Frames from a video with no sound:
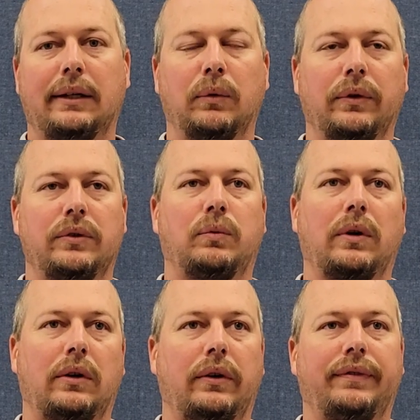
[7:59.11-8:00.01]
whether it's
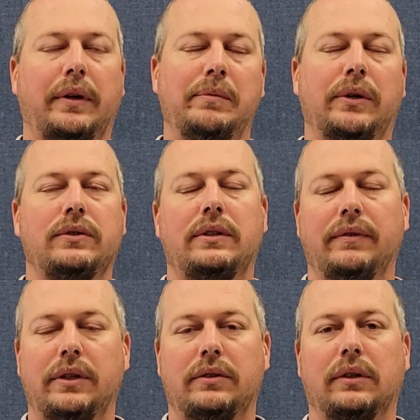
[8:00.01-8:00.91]
working on our fundamentals
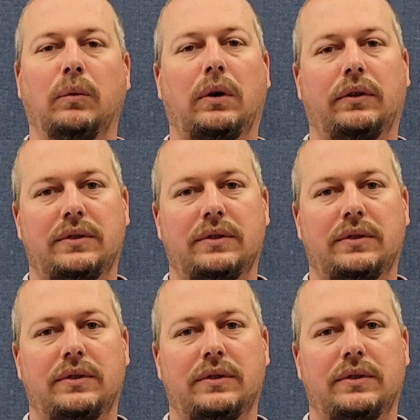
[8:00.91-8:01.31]
individually, working on